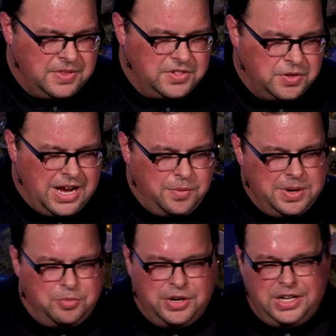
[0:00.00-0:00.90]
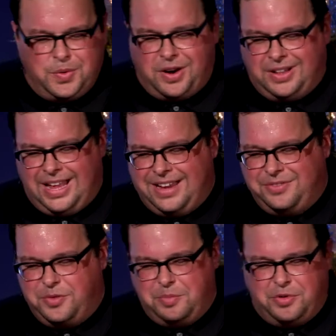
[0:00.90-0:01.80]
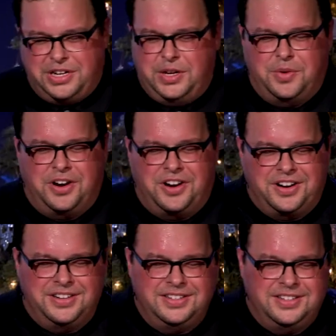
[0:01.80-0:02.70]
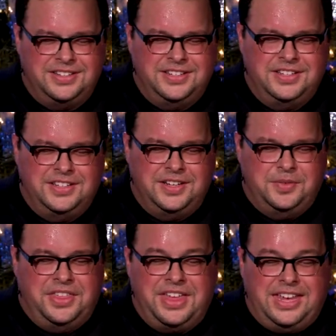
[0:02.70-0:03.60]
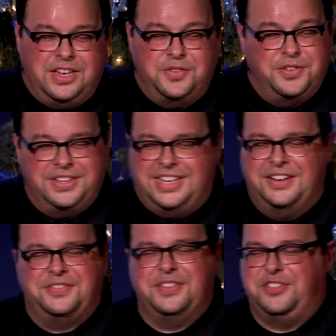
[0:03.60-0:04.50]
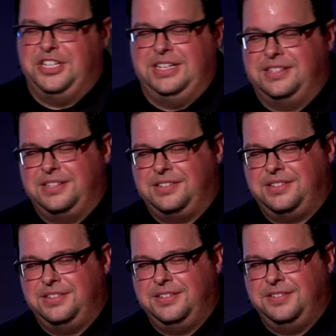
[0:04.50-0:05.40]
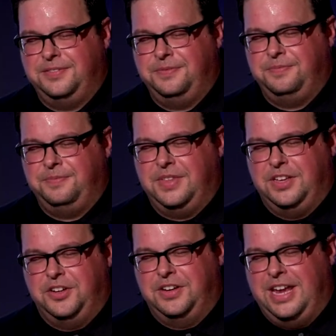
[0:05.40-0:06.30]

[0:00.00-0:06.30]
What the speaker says: And so God, we bring you our life. We bring you our heart. And we thank you for the gift of Jesus. In your